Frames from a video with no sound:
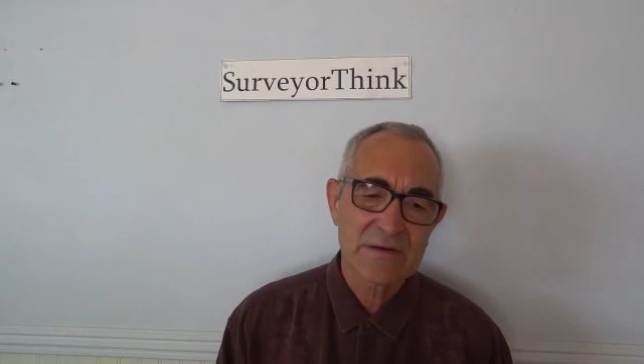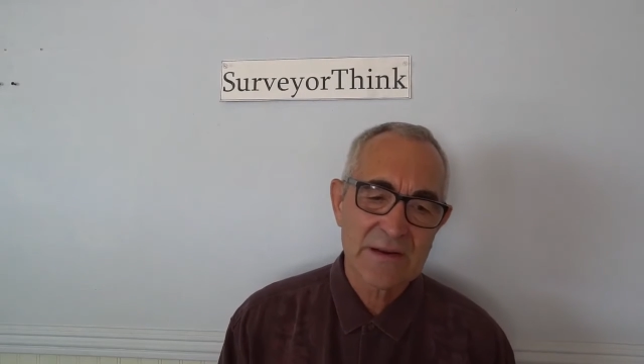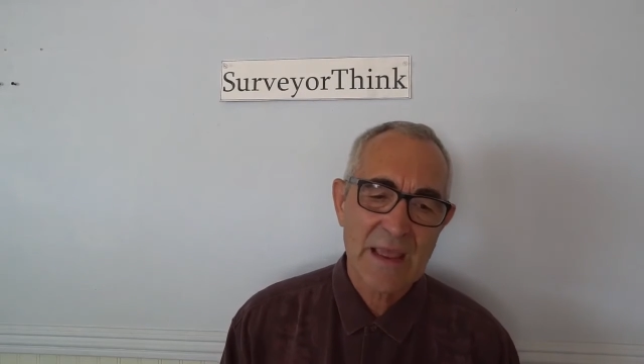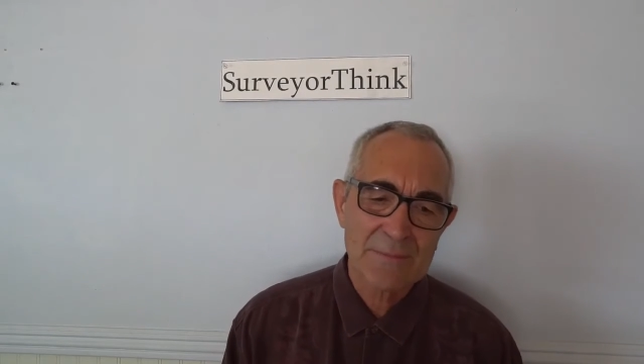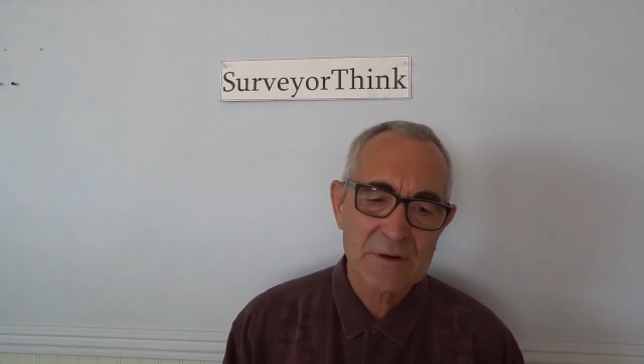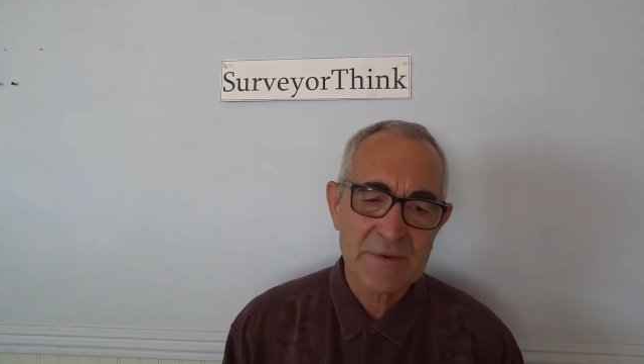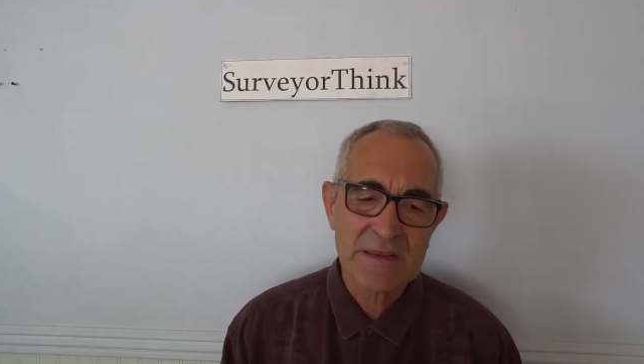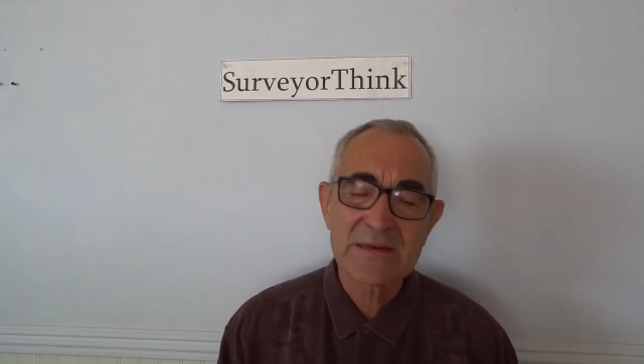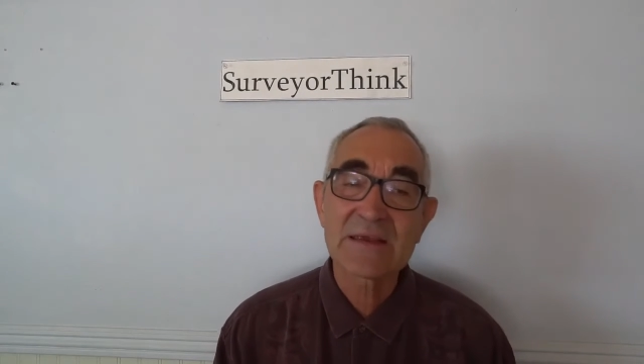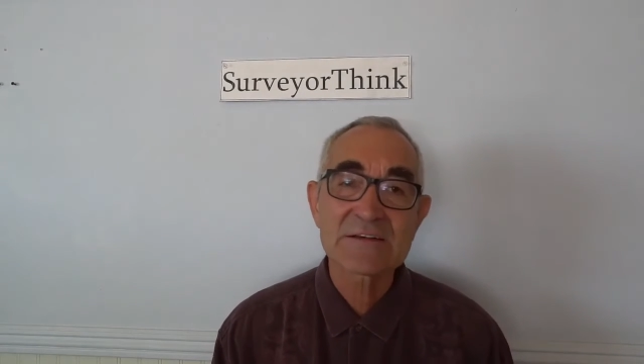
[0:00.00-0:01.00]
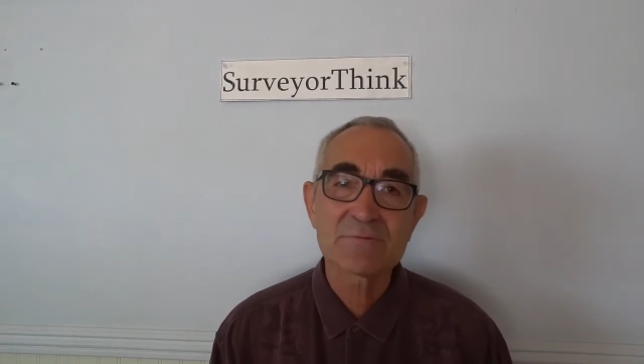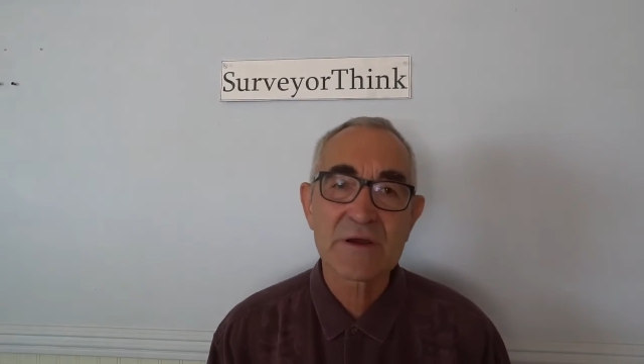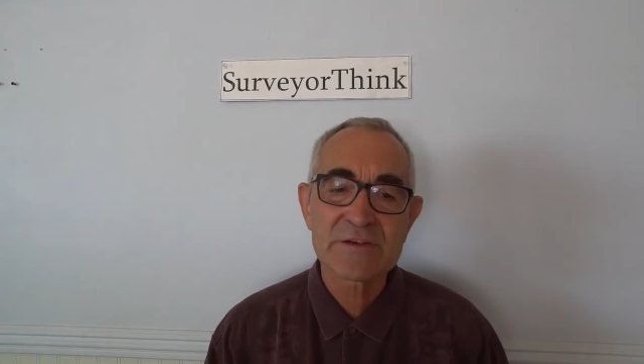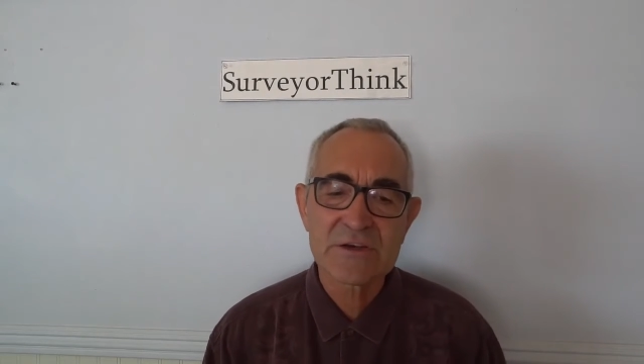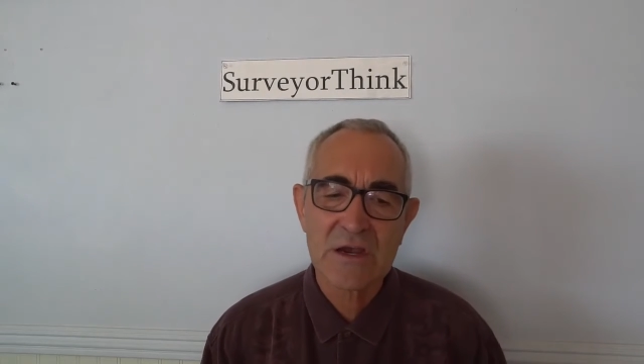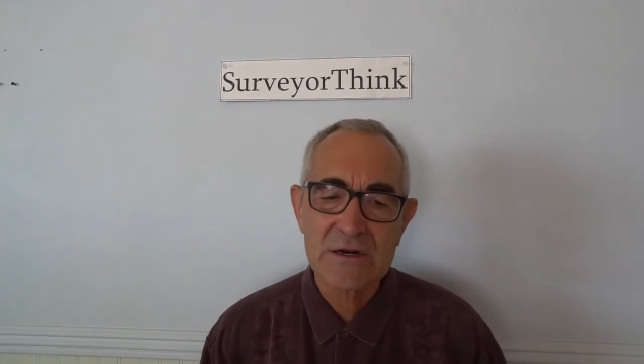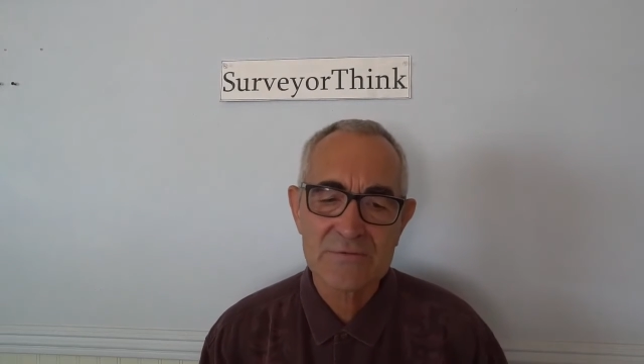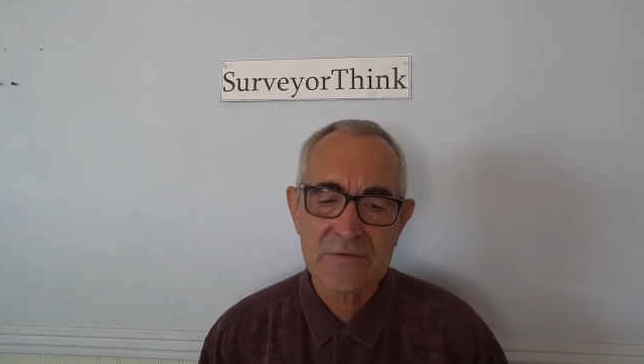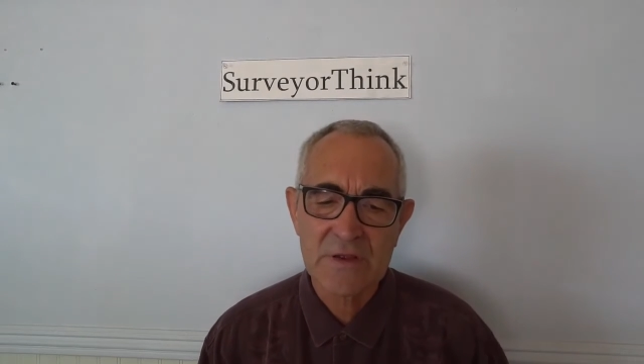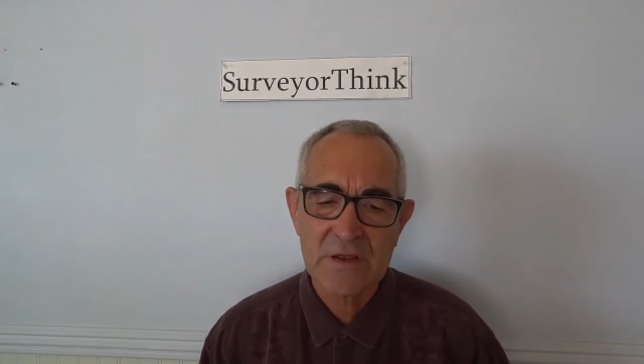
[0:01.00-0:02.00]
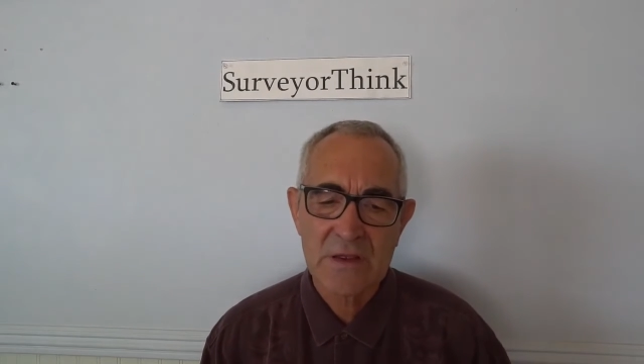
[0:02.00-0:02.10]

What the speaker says: happen to be indexed by geography.